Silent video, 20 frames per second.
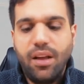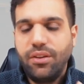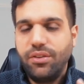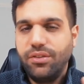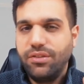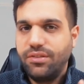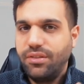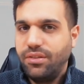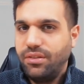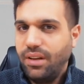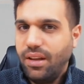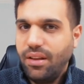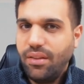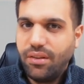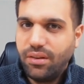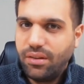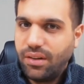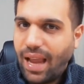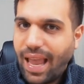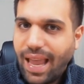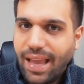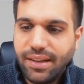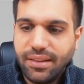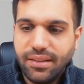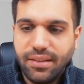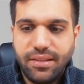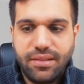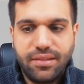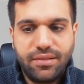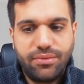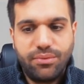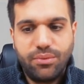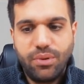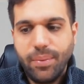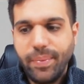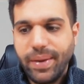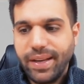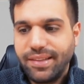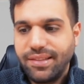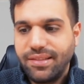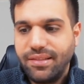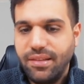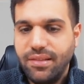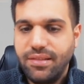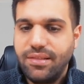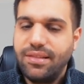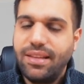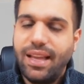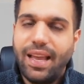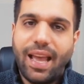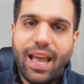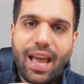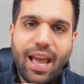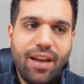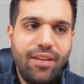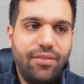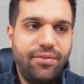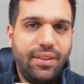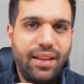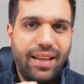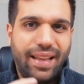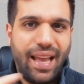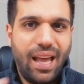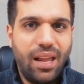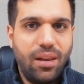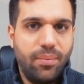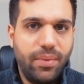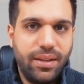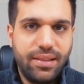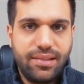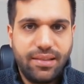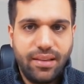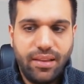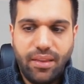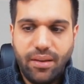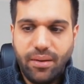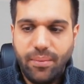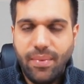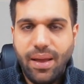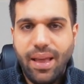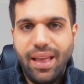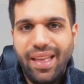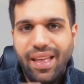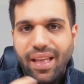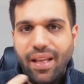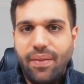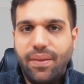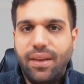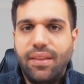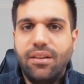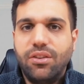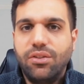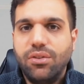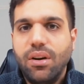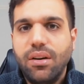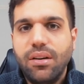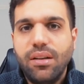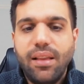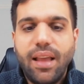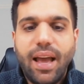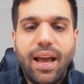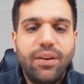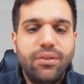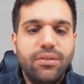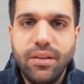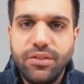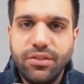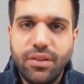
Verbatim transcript: because they're either edits, remixes, they have like elements in them that are not allowed.